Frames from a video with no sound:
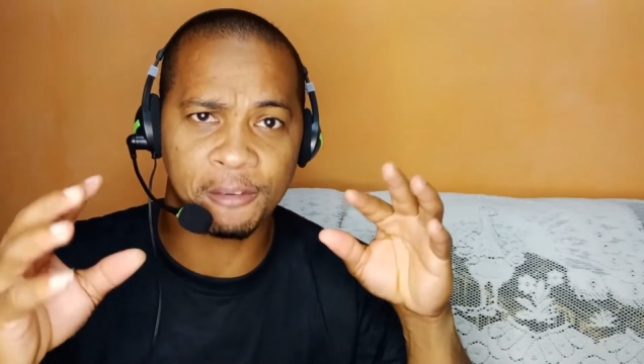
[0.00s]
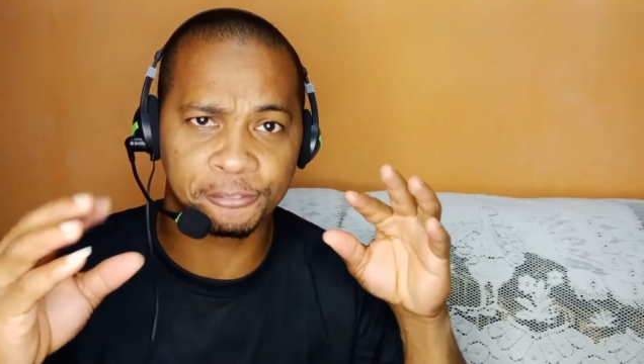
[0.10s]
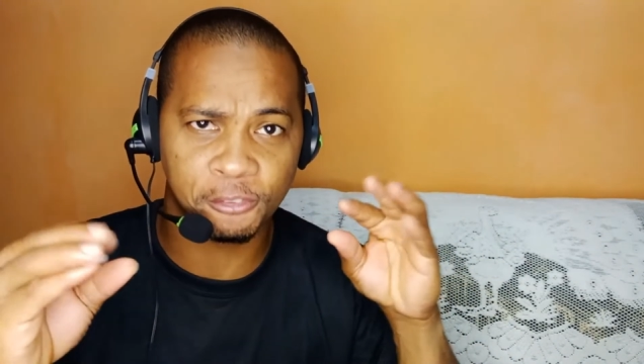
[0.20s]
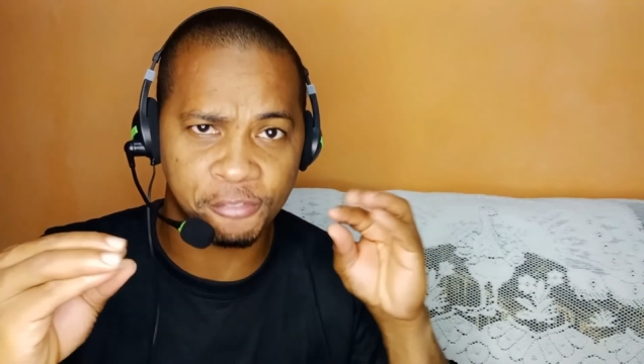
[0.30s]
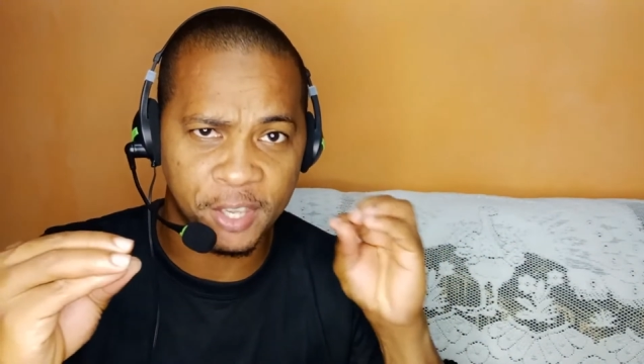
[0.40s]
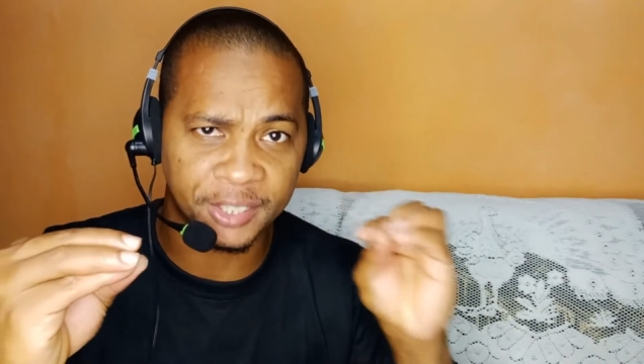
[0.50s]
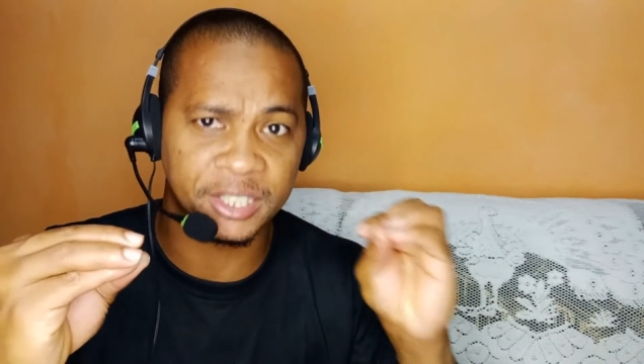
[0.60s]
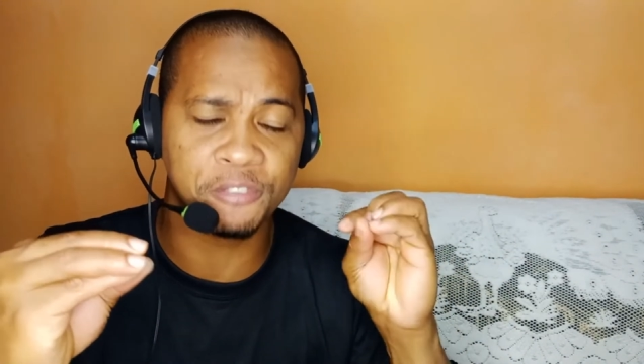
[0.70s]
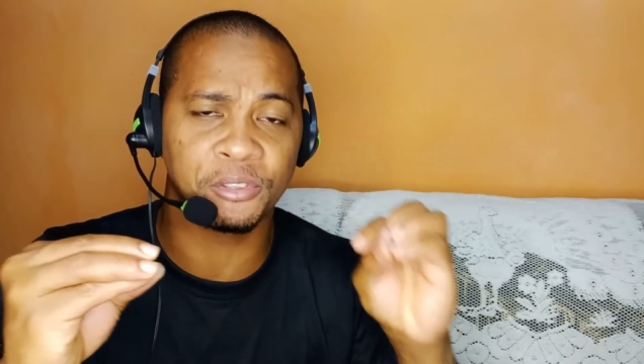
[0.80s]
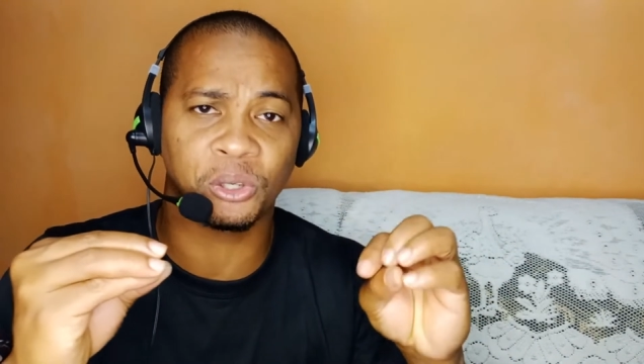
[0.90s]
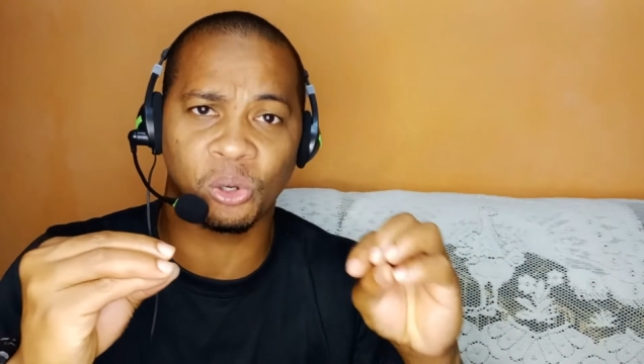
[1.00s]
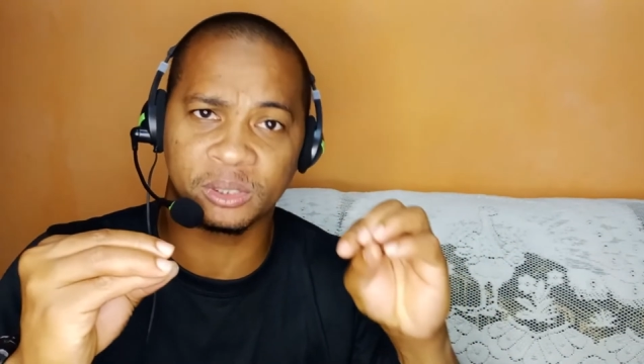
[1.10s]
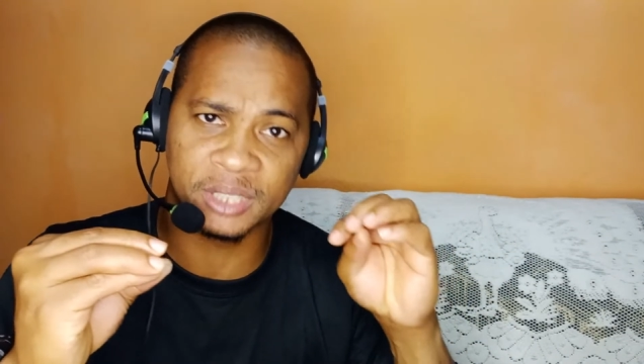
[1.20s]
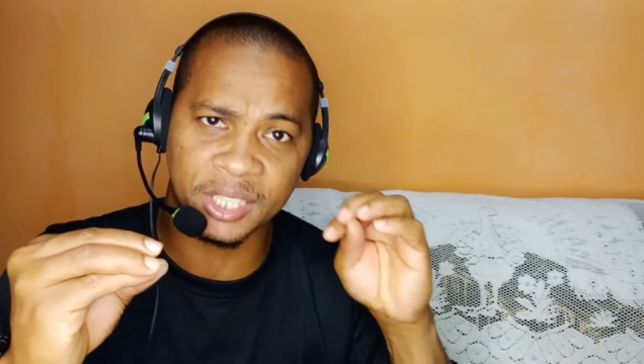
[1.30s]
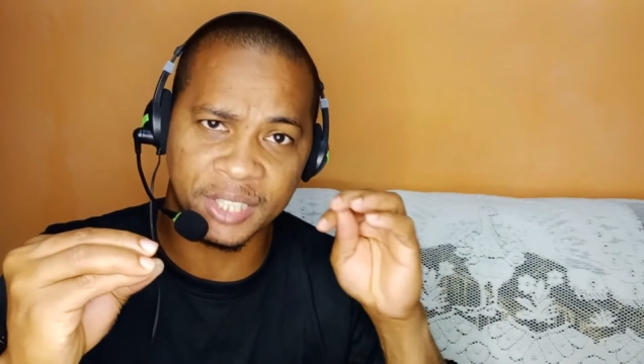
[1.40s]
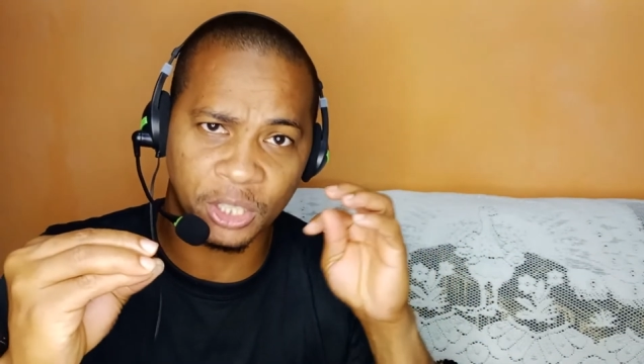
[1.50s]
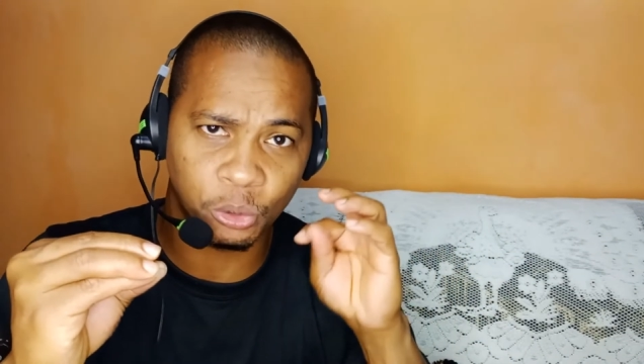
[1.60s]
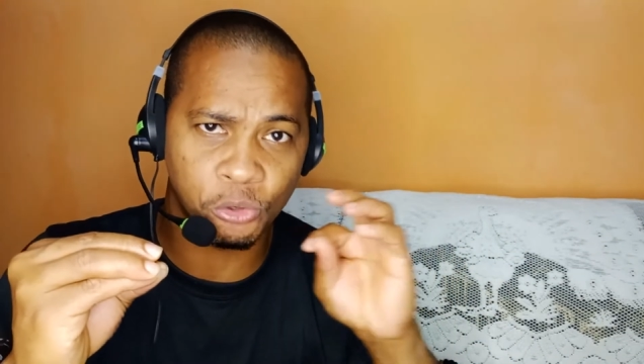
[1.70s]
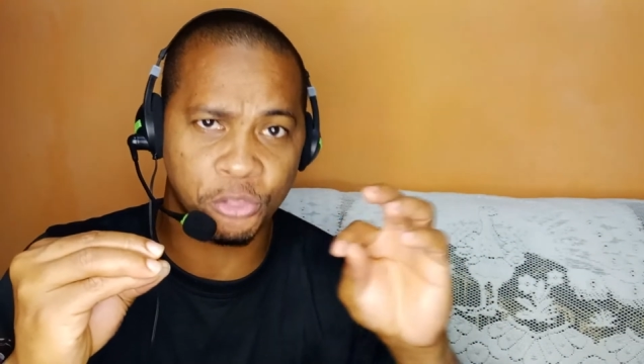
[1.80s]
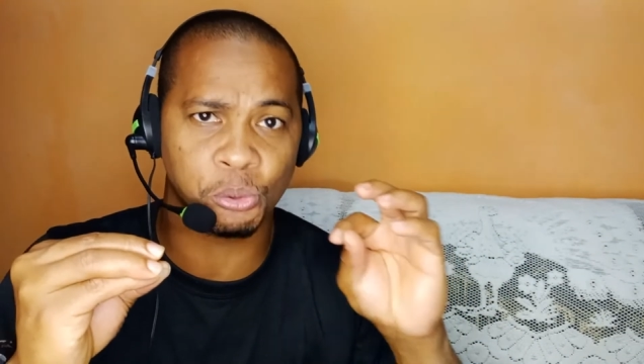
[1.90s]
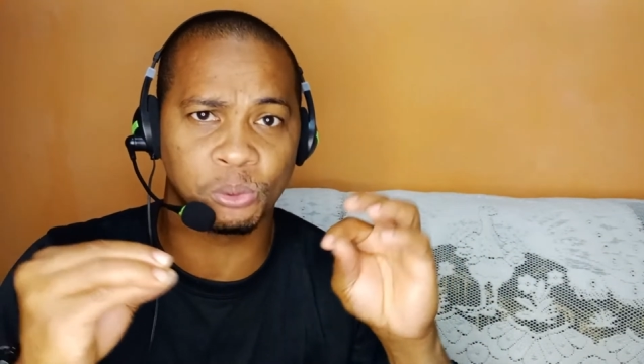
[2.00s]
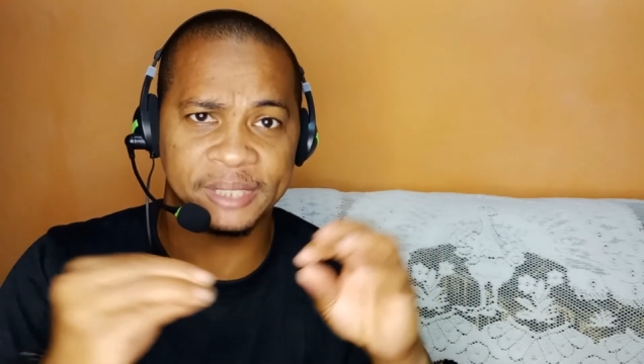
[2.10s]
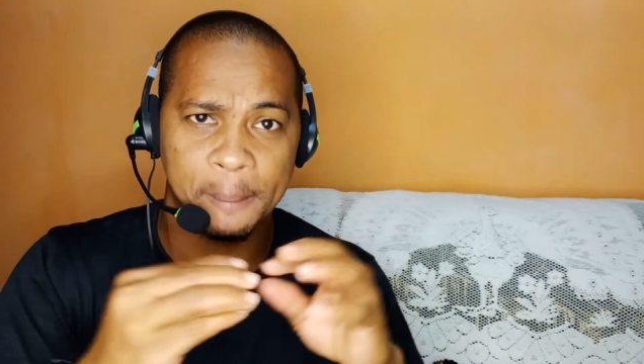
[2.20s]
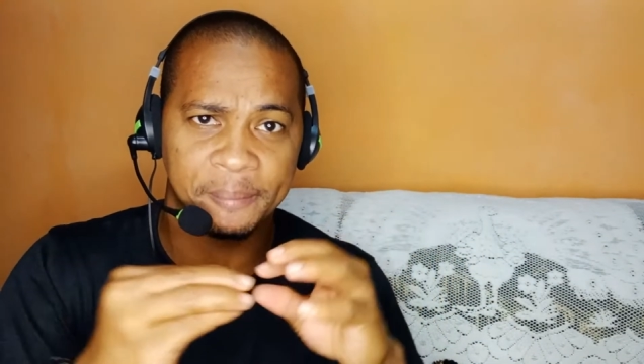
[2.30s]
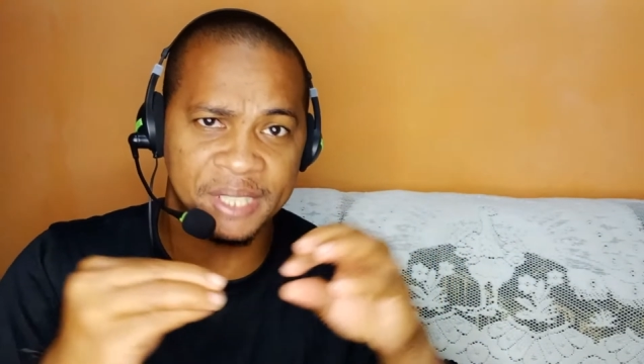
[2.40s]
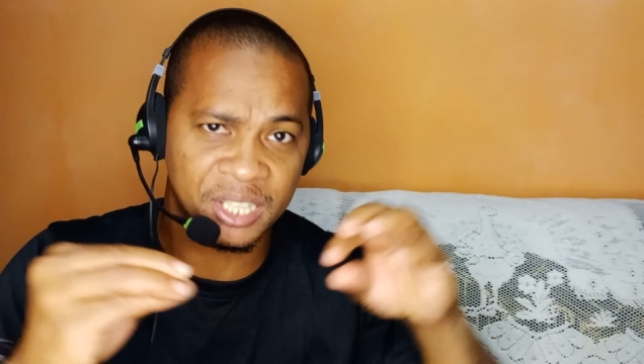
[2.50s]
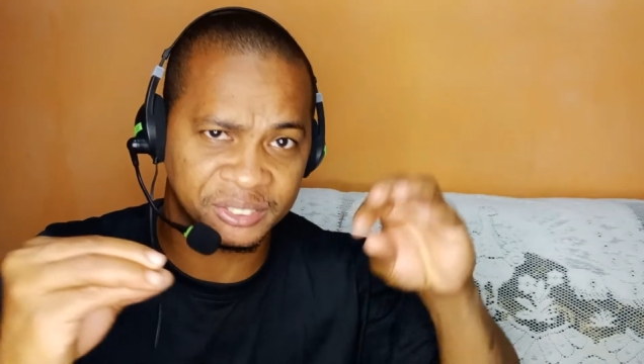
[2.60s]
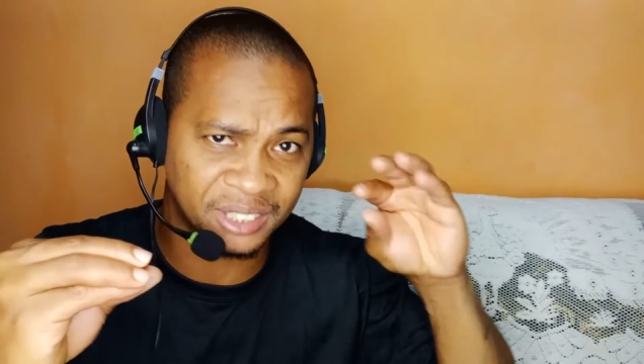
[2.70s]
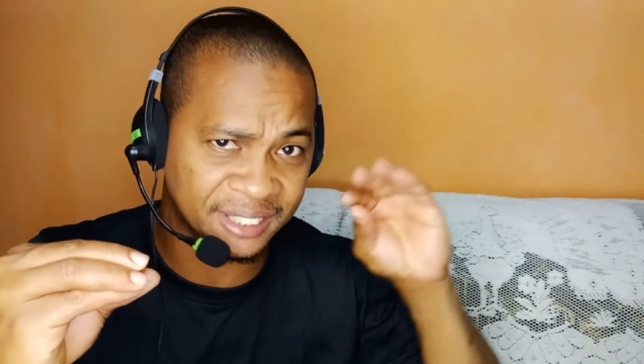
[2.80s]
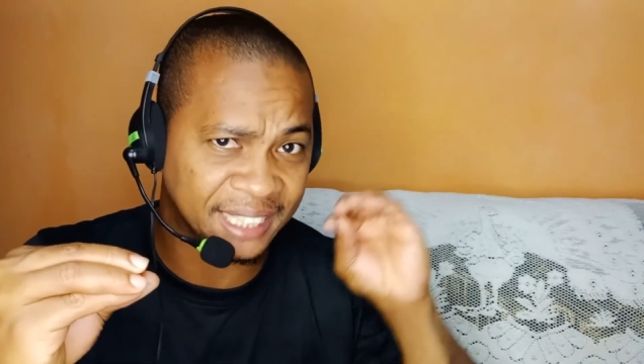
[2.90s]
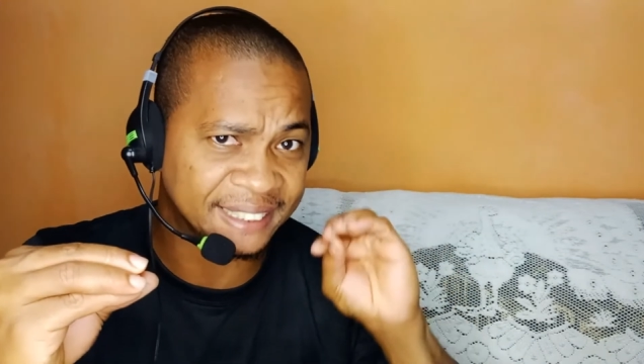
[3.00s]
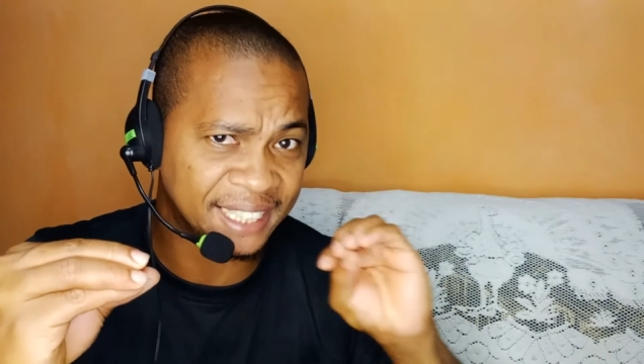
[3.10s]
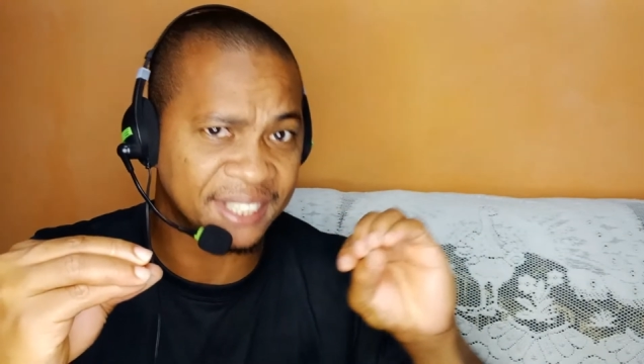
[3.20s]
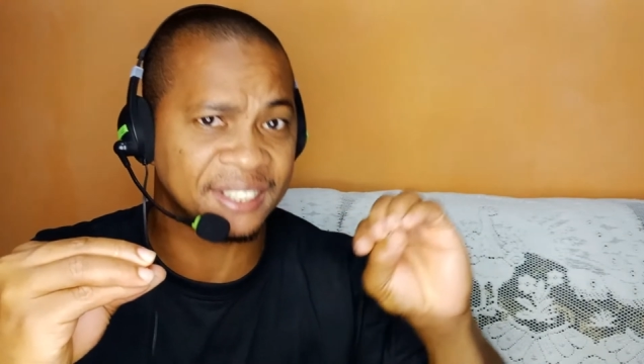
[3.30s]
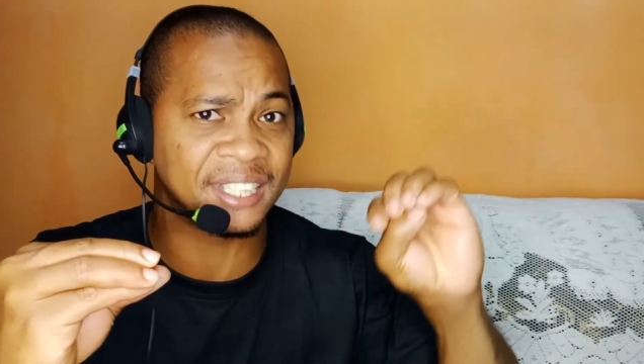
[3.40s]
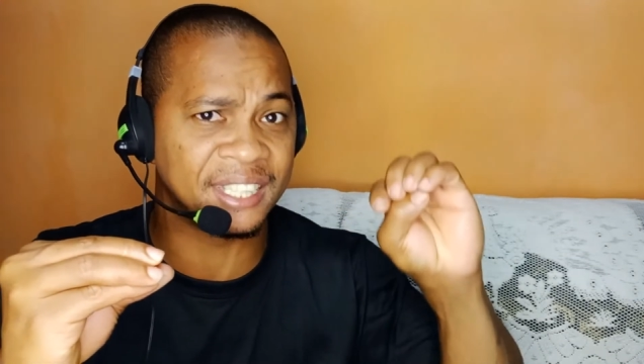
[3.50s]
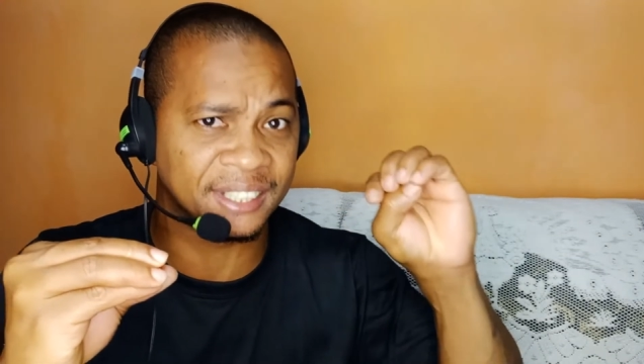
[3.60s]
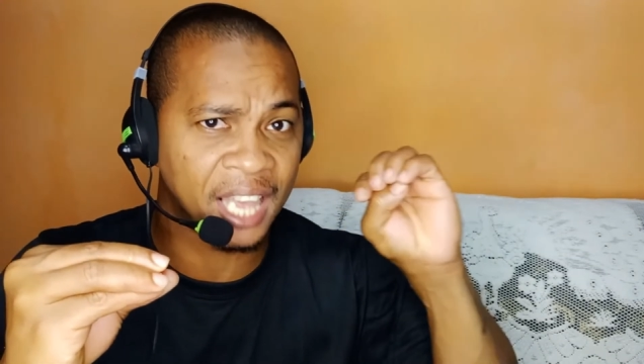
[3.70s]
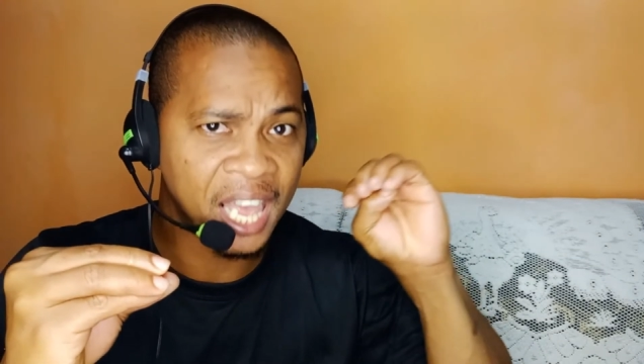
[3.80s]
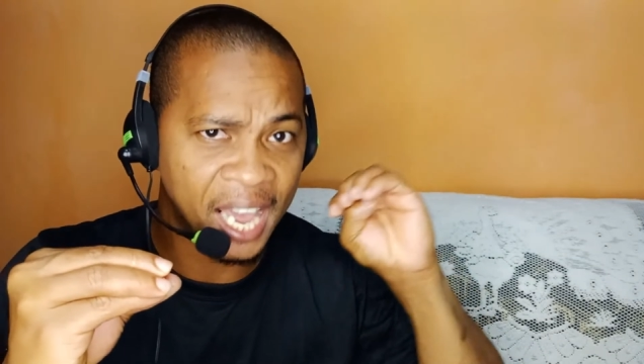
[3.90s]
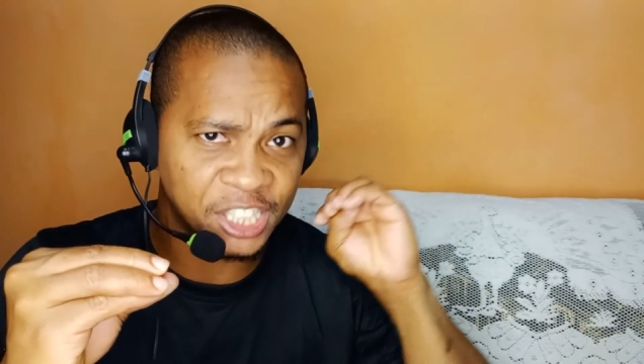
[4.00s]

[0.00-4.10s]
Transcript: have to face difficulties and go through temptations and testings